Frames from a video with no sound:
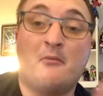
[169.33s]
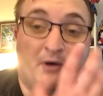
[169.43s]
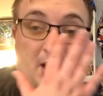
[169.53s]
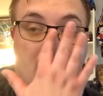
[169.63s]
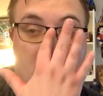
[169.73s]

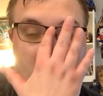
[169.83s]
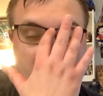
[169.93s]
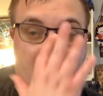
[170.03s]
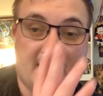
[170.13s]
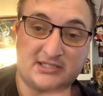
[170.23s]
But I
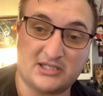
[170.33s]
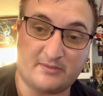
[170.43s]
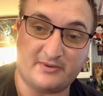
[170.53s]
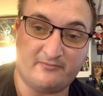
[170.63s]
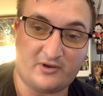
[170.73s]
will add
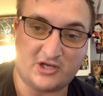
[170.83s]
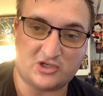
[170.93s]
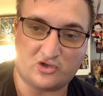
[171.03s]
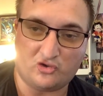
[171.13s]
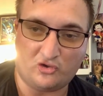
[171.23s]
something very
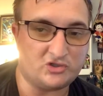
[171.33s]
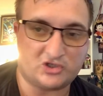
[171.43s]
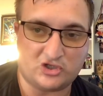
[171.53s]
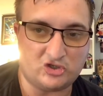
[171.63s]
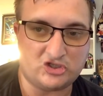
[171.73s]
cool to
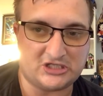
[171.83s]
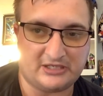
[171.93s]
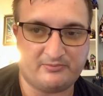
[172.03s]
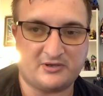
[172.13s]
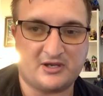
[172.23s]

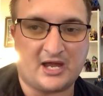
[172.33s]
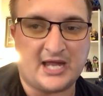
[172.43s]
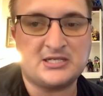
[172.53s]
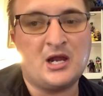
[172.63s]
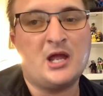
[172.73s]
Gucci for you
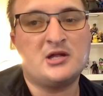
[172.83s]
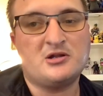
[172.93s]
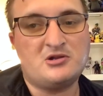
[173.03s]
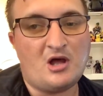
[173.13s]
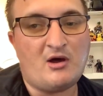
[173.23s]
guys.
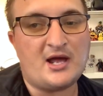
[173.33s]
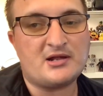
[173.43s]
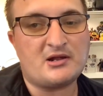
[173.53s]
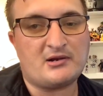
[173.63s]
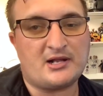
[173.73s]
You know,
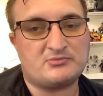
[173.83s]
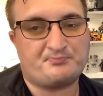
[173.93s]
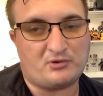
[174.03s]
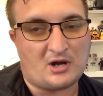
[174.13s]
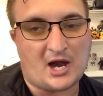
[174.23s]
I like
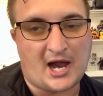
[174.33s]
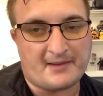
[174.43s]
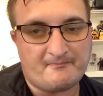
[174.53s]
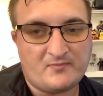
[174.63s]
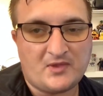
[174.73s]

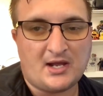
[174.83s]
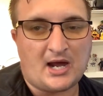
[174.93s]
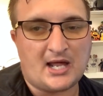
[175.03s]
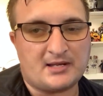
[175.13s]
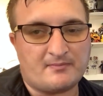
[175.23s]
Prime.
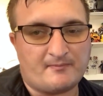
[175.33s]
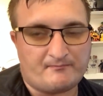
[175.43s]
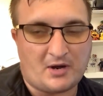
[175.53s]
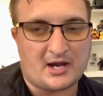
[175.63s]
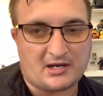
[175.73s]
I like
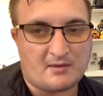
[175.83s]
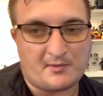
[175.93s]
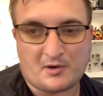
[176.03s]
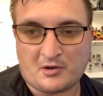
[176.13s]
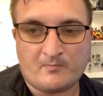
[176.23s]
Body
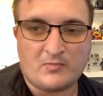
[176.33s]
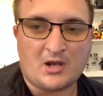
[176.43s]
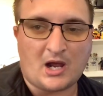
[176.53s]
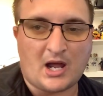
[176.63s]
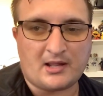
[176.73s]
Armor.
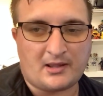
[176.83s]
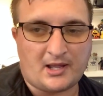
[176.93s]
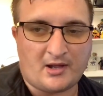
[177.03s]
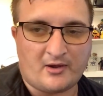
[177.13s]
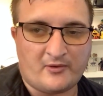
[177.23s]
I
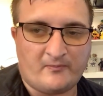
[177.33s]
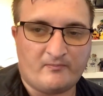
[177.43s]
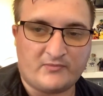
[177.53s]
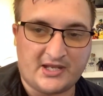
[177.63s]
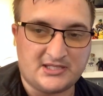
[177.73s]
love
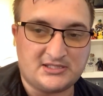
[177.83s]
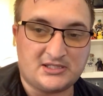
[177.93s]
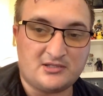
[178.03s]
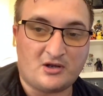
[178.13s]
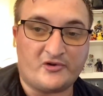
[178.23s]
Hint
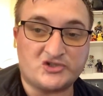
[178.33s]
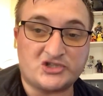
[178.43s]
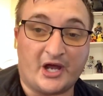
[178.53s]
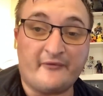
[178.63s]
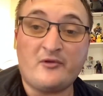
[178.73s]
and all that
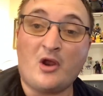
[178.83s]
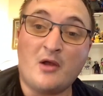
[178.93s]
stuff.